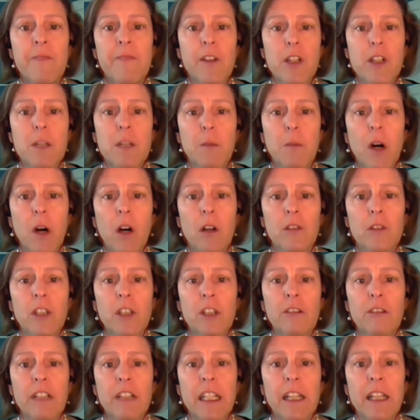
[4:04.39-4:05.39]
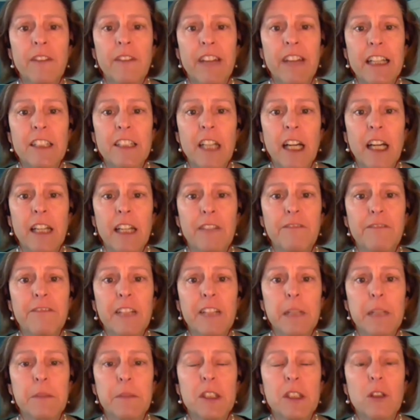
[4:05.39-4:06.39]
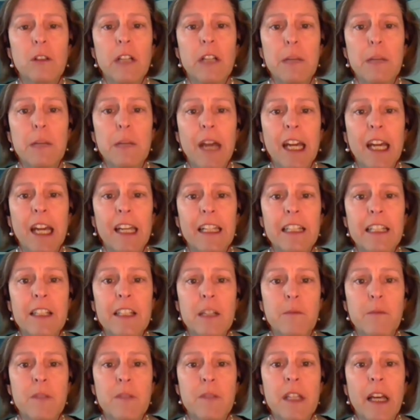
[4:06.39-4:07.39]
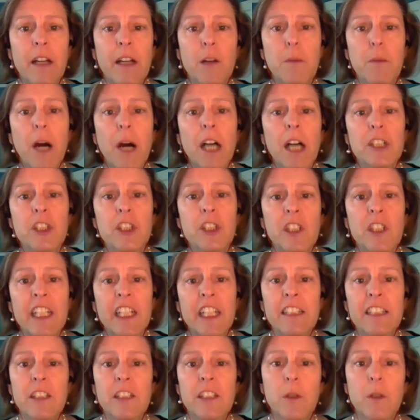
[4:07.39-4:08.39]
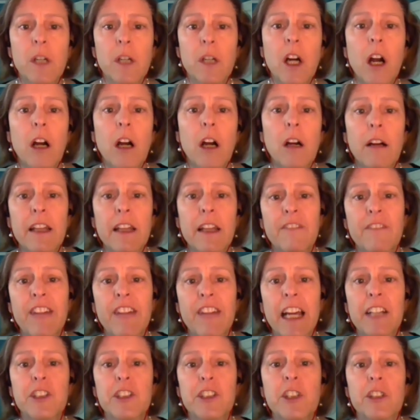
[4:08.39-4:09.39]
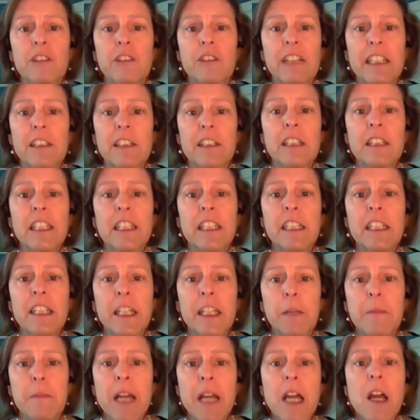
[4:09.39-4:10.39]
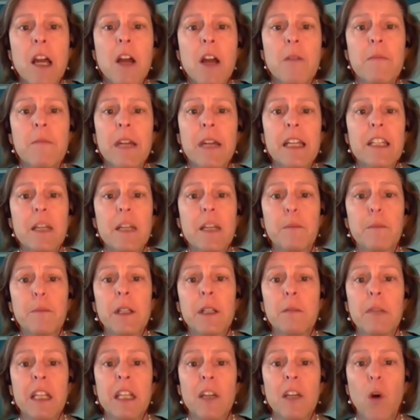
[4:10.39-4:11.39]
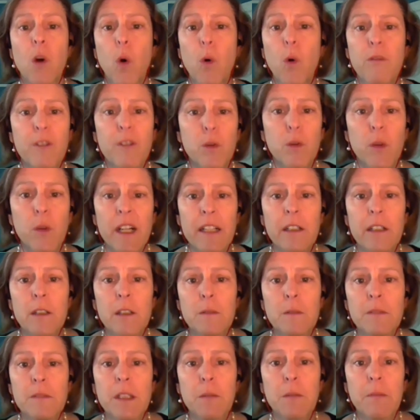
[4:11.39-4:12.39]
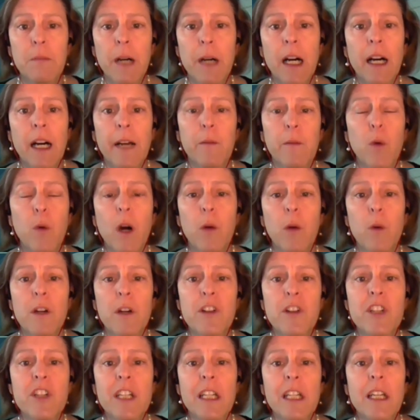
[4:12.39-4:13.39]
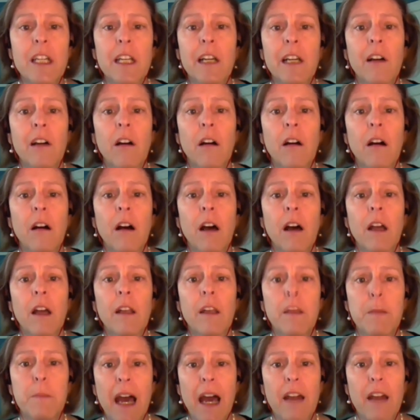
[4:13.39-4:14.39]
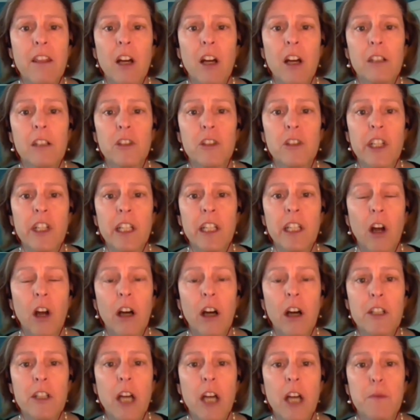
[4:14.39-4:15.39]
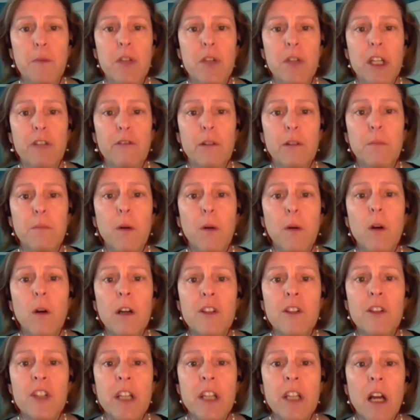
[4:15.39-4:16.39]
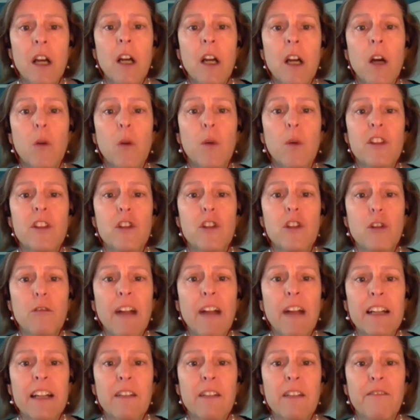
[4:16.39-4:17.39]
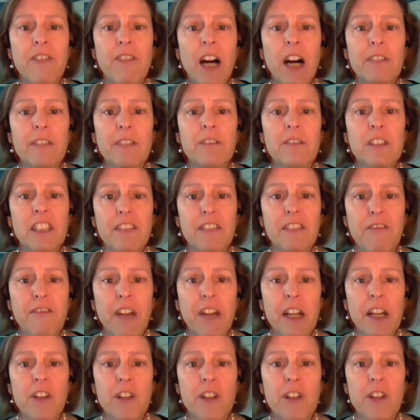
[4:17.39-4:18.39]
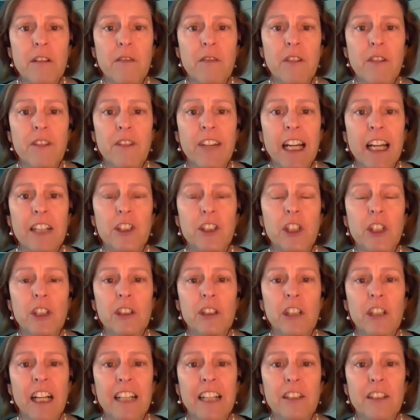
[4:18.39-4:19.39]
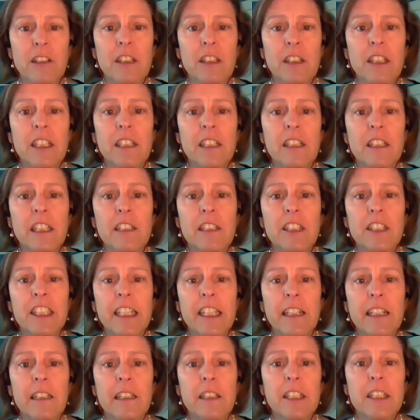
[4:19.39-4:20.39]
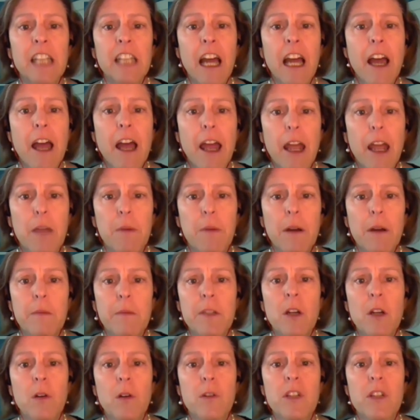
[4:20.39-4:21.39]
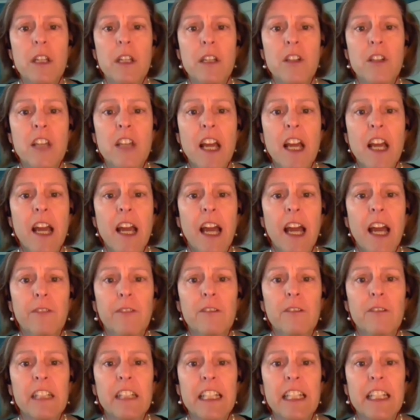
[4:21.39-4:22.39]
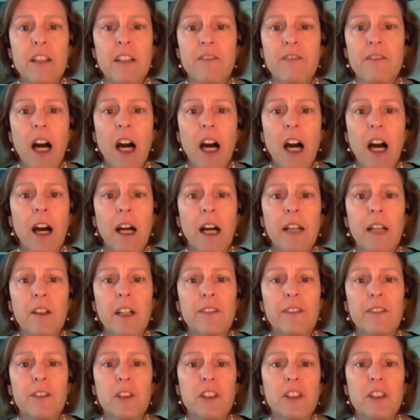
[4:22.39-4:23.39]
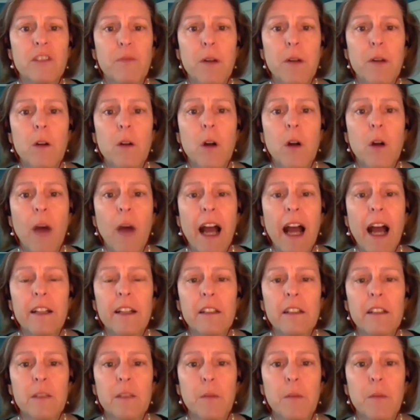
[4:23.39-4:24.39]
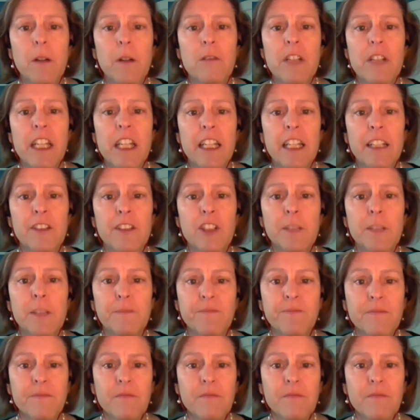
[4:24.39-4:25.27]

The small degree of anti-inflammatory mechanisms that are postulated to occur at the vascular endothelium may simply be overwhelmed by what we're seeing on pathology and autopsy reports with direct viral infection of the vascular endothelial cells, apoptosis, and release of high levels of procoagulant proteins,